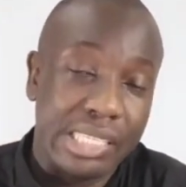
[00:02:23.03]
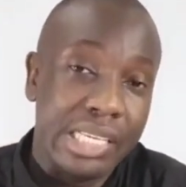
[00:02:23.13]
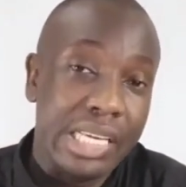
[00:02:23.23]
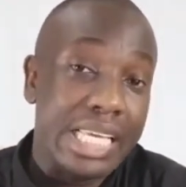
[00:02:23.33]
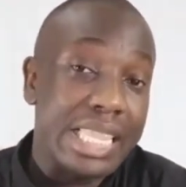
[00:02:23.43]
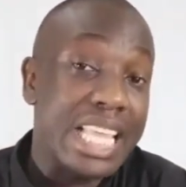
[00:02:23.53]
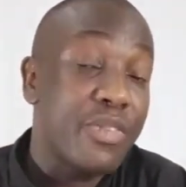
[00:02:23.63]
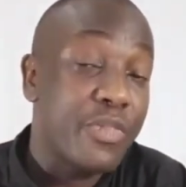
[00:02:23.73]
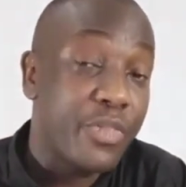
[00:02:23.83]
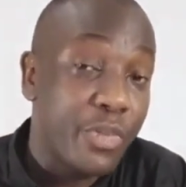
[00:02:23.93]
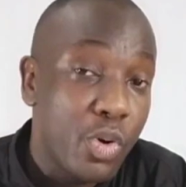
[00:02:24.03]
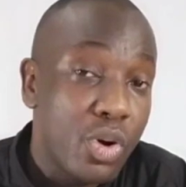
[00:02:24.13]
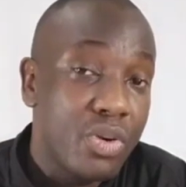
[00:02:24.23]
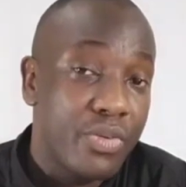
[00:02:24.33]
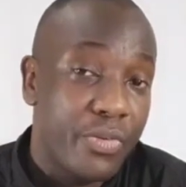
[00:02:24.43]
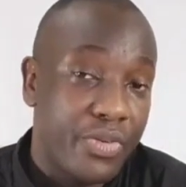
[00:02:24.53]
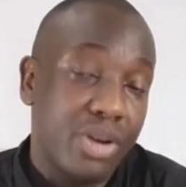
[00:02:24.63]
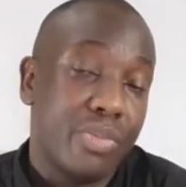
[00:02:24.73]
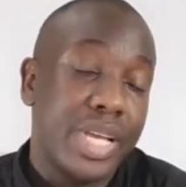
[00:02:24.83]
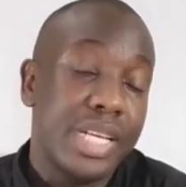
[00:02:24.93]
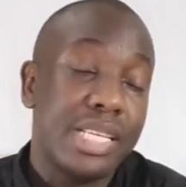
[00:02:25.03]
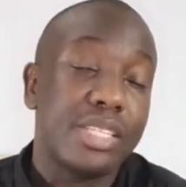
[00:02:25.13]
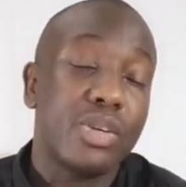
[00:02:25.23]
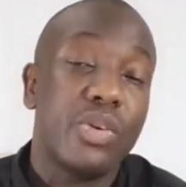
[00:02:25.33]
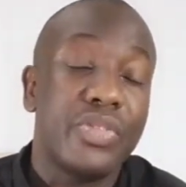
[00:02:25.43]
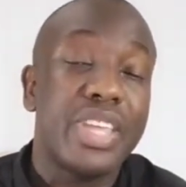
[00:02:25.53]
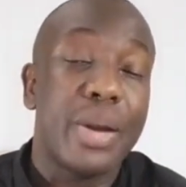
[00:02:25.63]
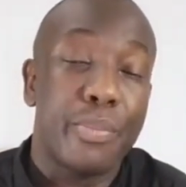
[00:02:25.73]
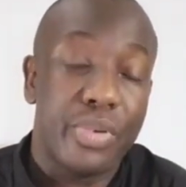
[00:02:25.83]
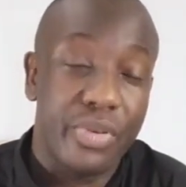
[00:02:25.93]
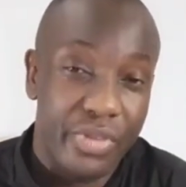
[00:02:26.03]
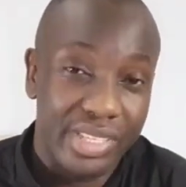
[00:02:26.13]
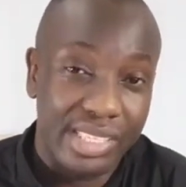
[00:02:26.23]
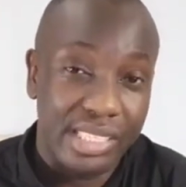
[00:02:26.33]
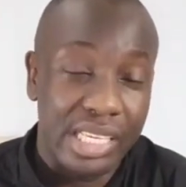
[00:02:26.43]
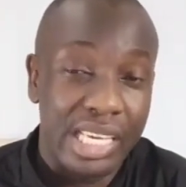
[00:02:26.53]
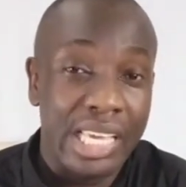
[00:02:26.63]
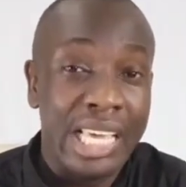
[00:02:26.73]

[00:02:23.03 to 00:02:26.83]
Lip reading: the fulfillment of the prophecy.